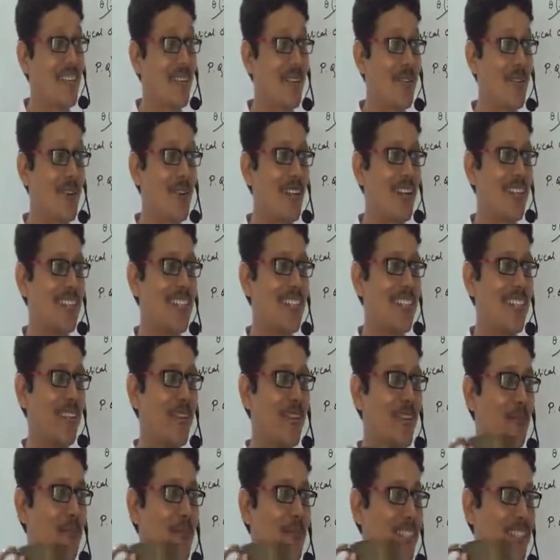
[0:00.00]
In my college
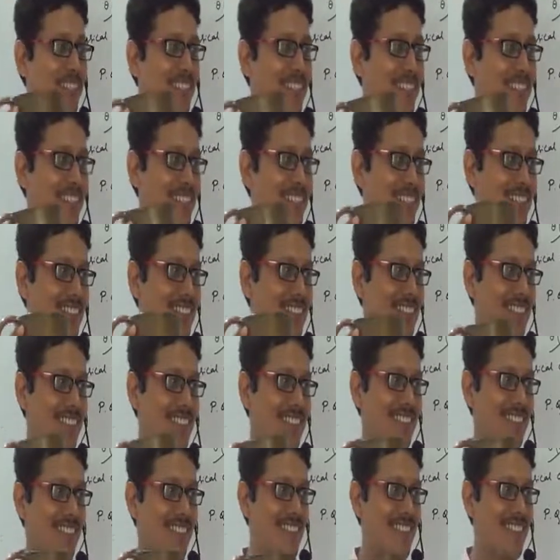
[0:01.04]
I cannot bring this.
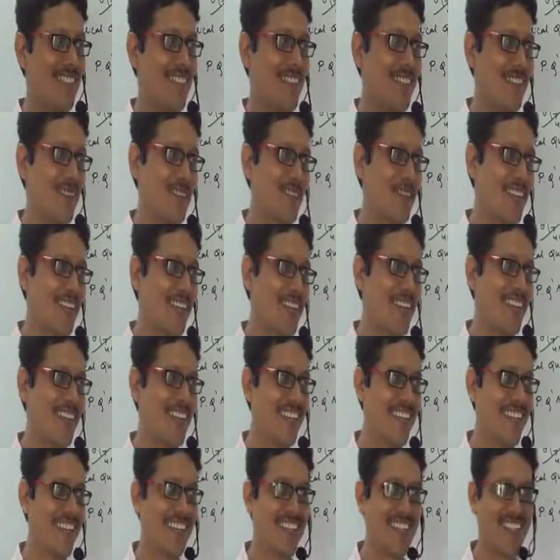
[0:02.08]

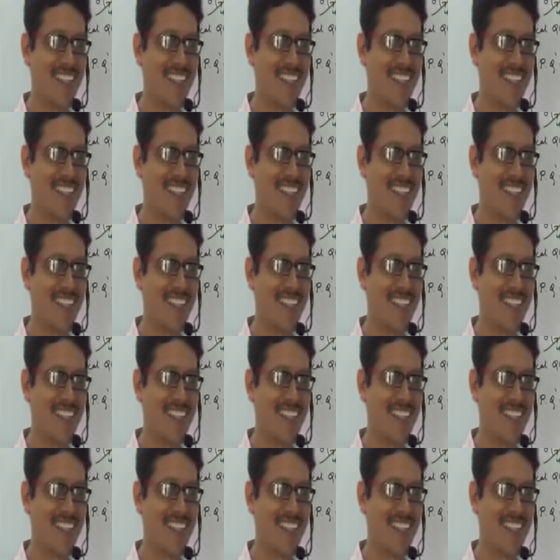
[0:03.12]
Okay.